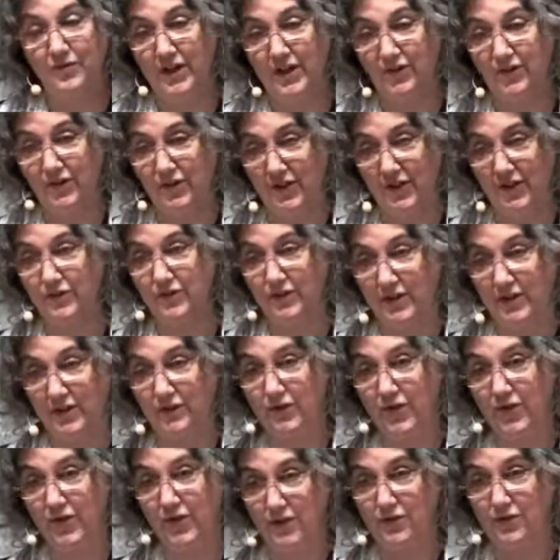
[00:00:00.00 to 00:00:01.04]
60s
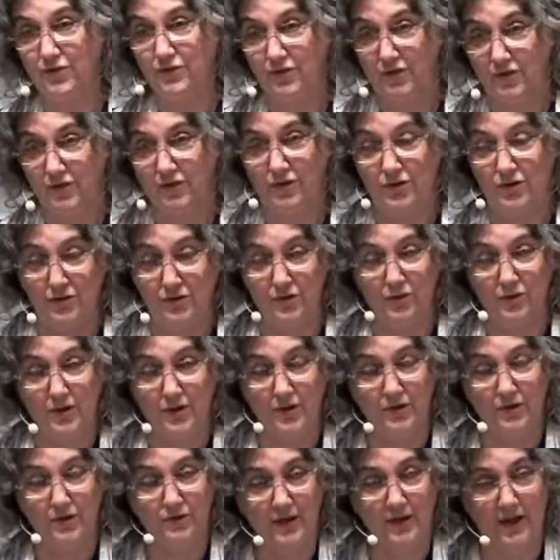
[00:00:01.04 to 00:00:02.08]
thing to do in
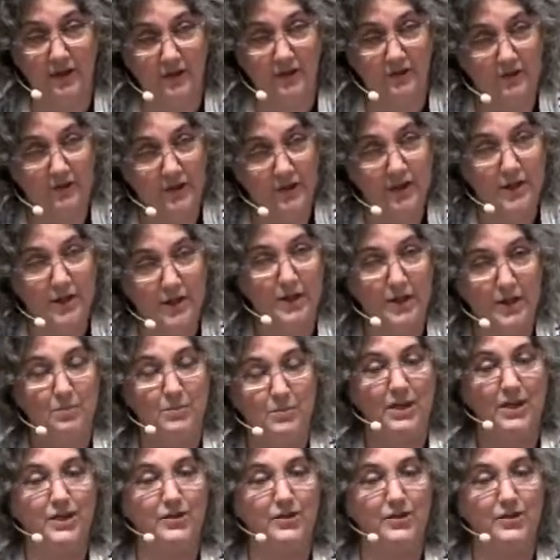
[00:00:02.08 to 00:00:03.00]
those days. But he